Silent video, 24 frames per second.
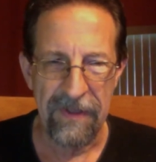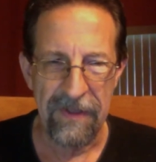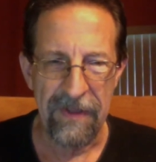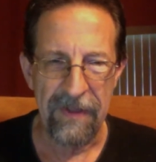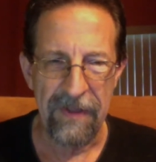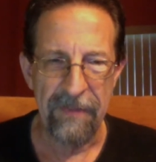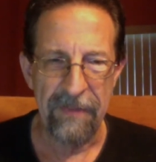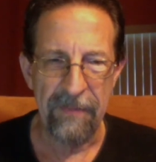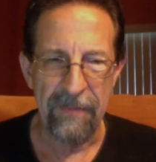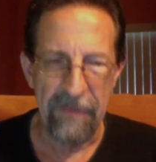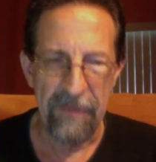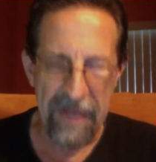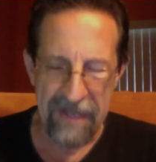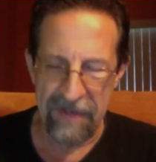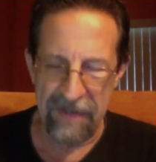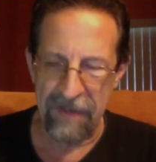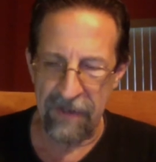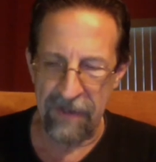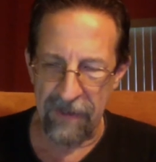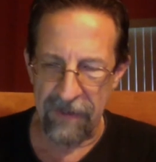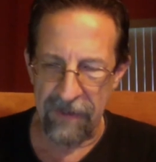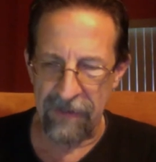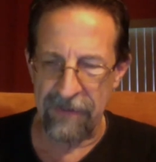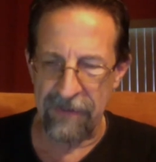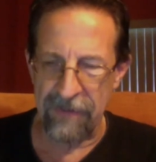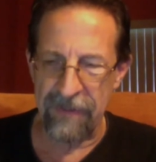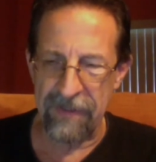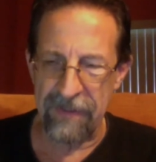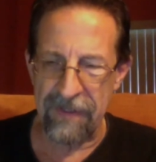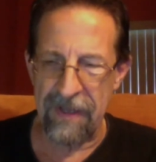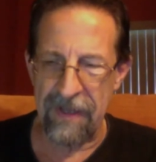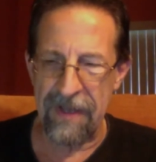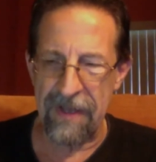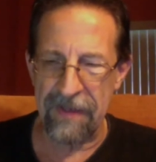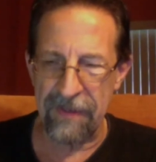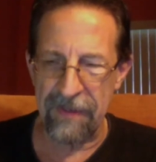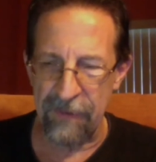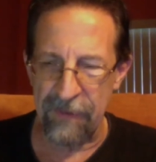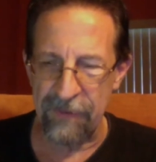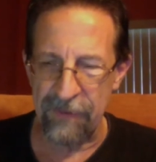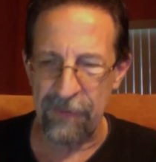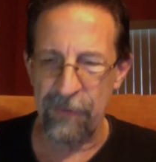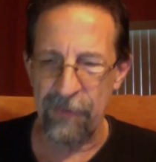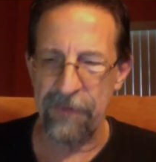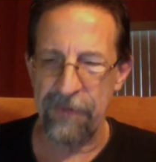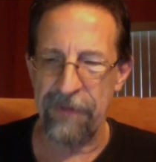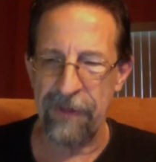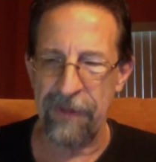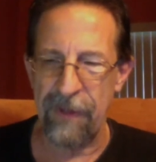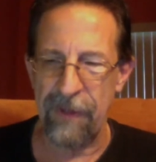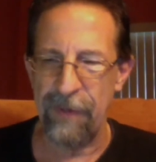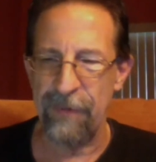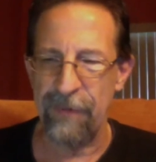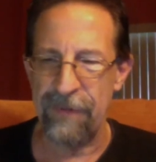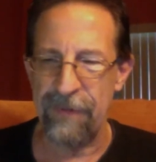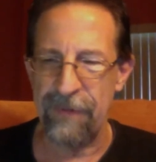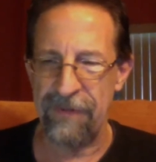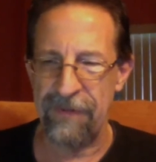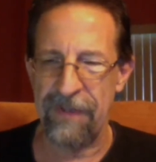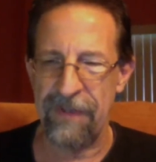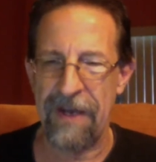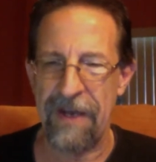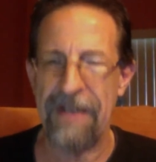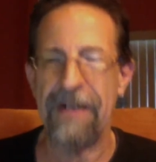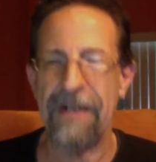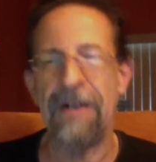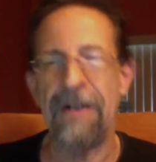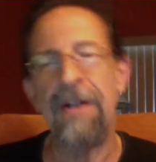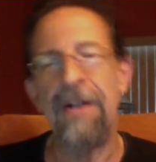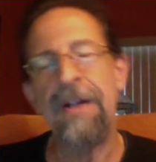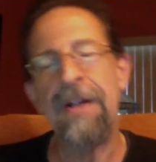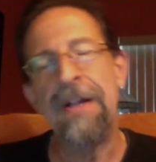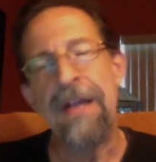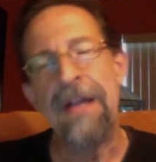Men are only diagnosed with low desire.